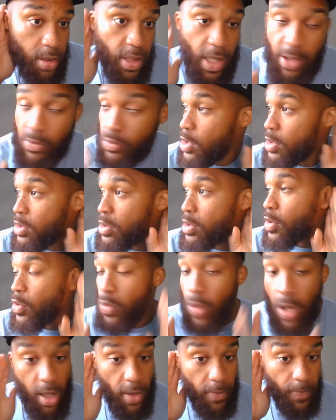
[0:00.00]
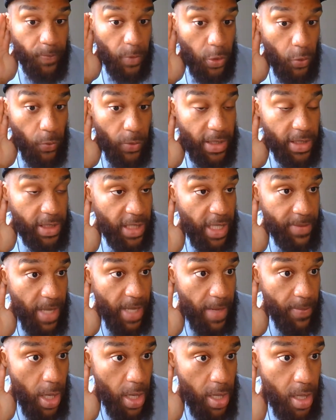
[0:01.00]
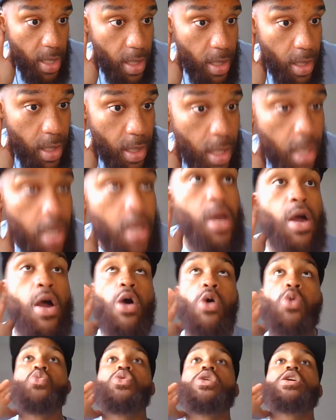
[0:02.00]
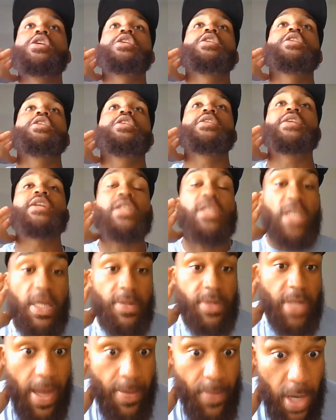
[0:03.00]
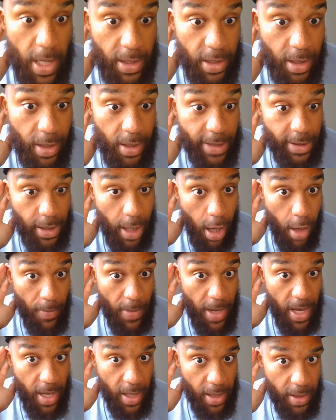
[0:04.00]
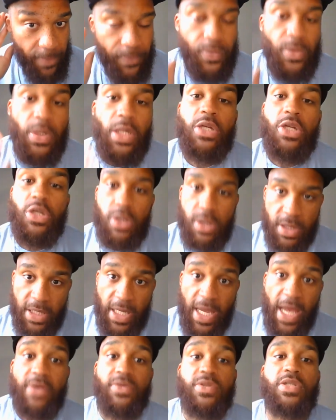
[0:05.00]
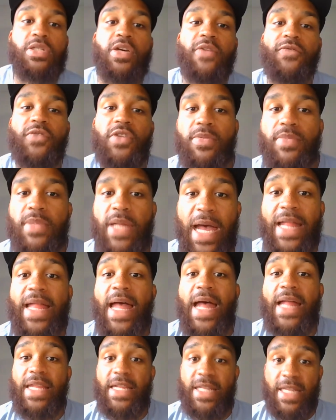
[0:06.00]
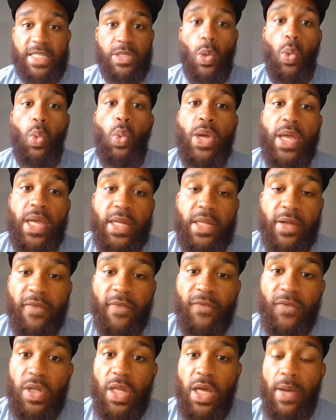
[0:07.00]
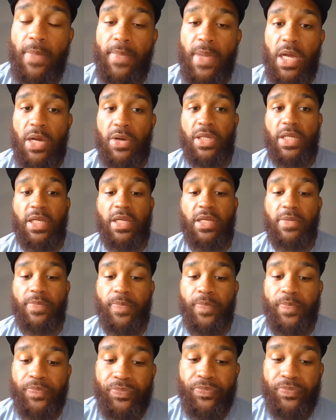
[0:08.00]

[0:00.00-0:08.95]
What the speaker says: We get to keep that money? We get to keep that money? That's all mine? Sounds good for them. I think that's a win for the American,